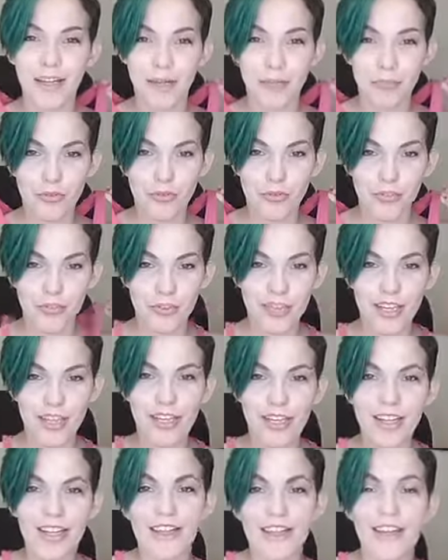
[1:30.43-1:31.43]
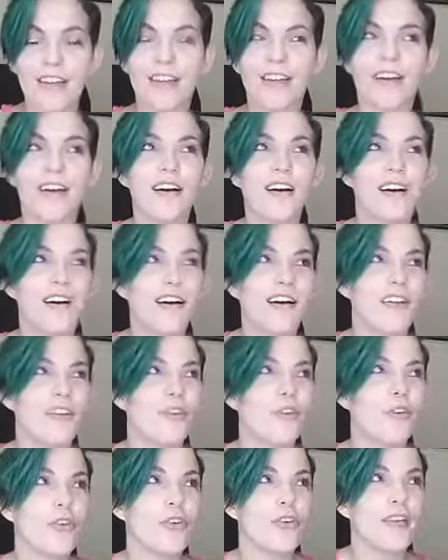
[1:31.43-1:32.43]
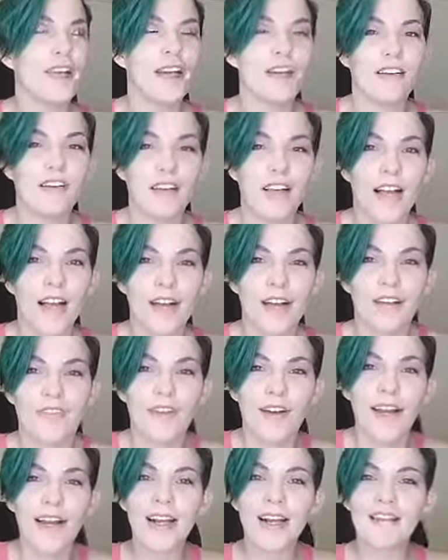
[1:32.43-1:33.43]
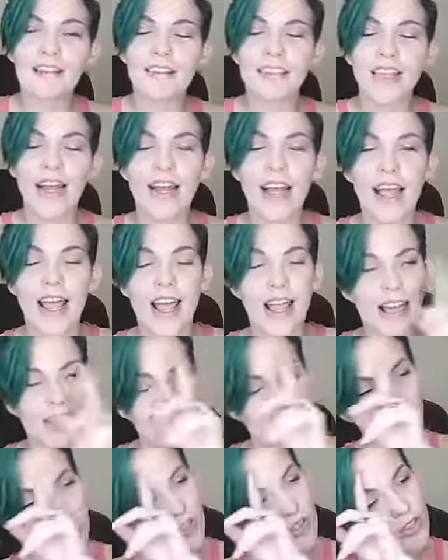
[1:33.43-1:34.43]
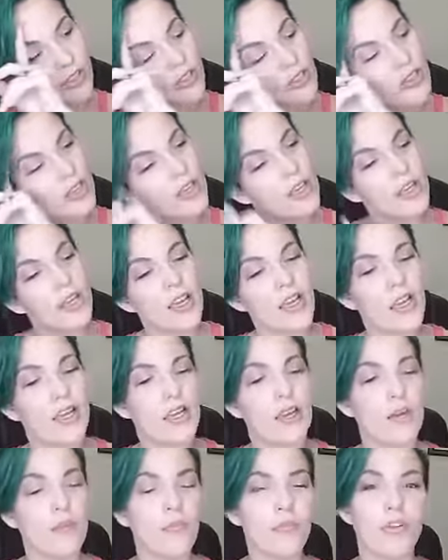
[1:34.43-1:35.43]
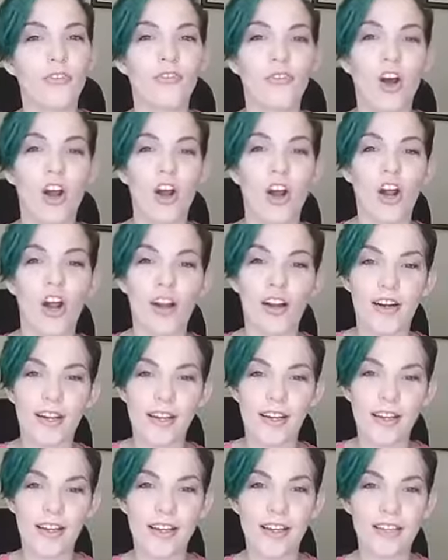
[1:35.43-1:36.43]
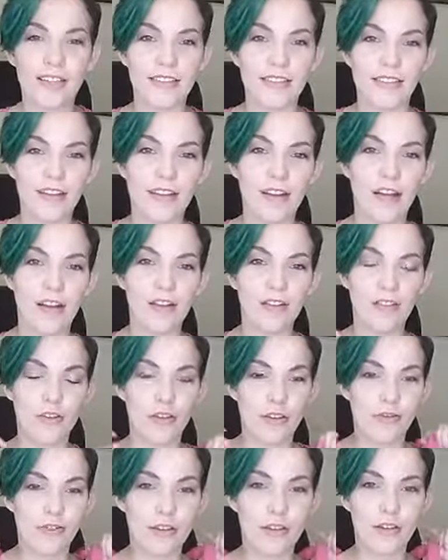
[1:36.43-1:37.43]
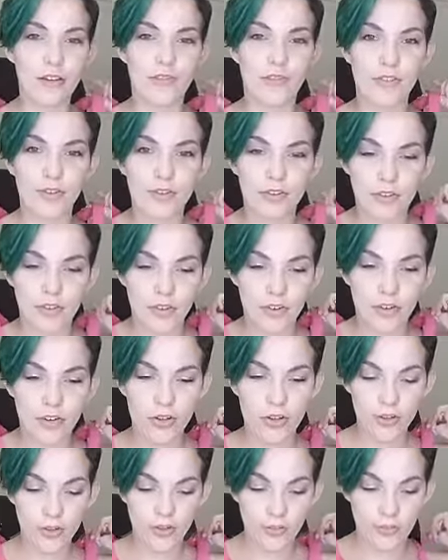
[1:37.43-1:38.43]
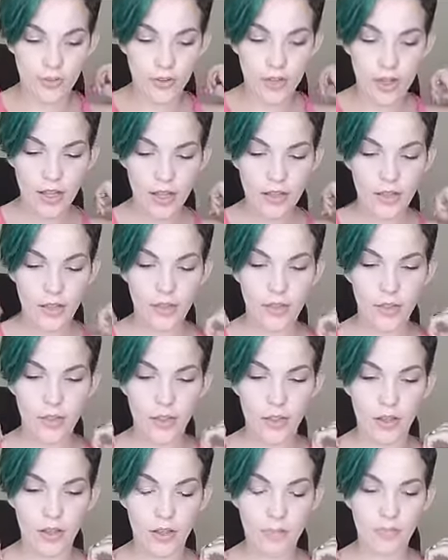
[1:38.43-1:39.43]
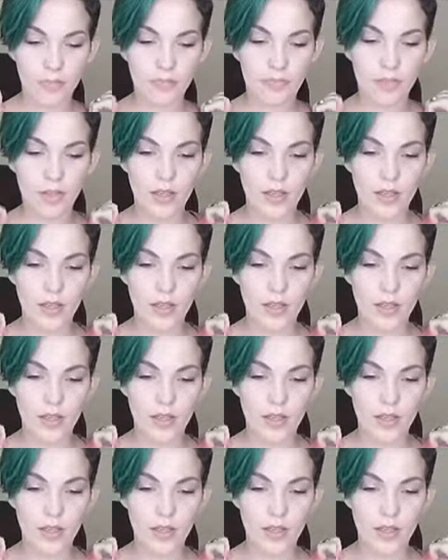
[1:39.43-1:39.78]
A brewery in North Carolina, right outside of Asheville in Brevard. And I don't know if any of you have ever heard of the